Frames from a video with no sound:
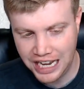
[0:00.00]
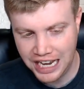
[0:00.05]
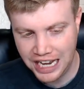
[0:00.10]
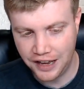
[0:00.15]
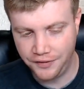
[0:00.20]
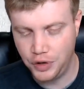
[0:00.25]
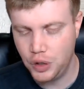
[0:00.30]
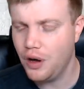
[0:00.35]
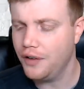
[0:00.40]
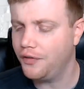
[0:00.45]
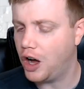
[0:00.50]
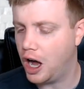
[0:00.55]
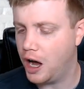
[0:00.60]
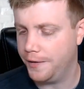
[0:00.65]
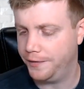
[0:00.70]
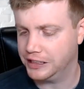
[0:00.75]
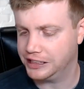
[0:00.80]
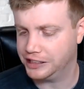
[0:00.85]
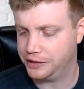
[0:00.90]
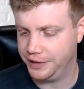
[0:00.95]
If you have
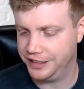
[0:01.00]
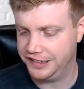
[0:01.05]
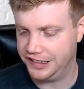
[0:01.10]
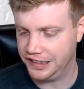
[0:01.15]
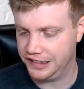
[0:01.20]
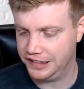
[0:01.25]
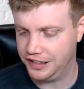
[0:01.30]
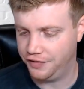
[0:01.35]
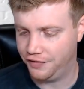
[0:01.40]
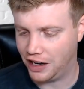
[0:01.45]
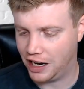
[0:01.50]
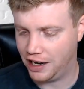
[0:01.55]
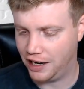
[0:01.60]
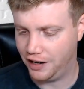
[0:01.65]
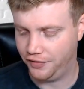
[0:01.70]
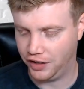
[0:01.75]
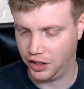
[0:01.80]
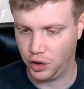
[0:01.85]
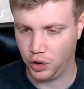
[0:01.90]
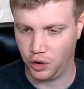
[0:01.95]
Office
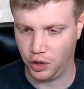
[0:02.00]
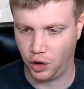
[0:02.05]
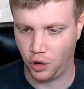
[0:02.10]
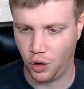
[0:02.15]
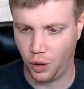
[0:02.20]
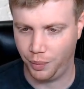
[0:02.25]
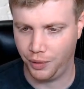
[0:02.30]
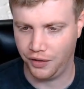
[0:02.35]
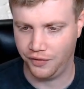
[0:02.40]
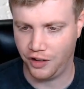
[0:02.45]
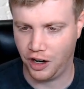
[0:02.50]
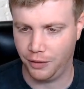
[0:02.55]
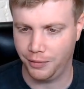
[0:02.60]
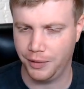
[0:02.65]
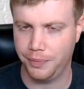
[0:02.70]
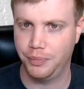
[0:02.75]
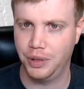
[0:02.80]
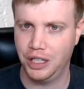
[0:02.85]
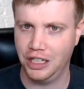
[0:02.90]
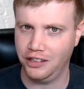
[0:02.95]
365 and you're in a corporate
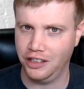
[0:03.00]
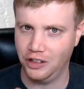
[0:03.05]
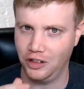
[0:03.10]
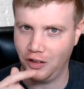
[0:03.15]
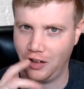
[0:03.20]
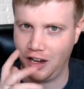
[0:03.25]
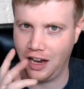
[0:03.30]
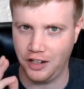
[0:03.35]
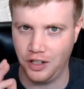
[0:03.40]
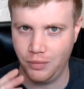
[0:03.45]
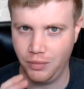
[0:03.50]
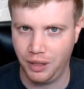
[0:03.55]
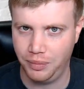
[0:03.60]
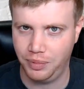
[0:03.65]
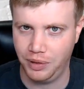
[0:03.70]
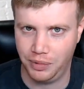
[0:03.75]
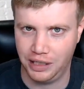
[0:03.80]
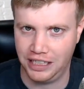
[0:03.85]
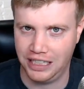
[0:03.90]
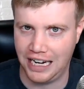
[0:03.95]
environment, be on the lookout. You might
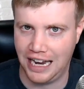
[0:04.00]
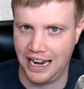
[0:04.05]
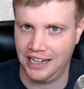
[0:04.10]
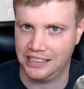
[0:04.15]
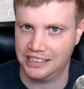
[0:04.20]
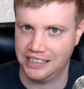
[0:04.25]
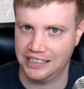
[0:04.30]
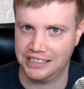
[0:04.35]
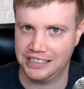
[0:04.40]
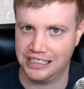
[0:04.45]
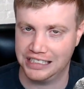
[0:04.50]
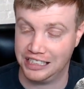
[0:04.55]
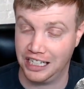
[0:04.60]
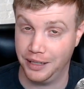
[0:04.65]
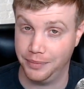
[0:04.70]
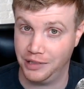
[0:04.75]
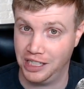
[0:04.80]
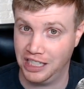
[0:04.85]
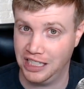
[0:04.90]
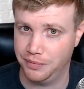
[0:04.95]
be able to get access to
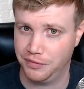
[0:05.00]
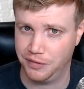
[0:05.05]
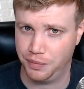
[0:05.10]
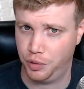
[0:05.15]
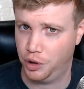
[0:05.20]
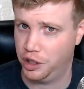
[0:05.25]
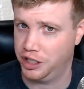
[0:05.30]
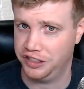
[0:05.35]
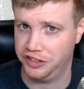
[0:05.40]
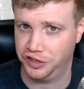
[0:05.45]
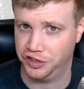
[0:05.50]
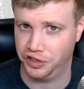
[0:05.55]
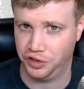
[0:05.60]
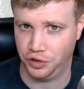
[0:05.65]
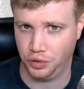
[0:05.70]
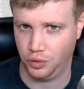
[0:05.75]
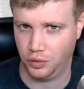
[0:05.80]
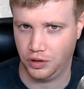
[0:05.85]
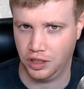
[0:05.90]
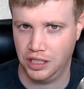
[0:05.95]
Skype Teams pretty
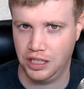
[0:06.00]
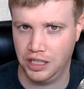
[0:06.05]
soon.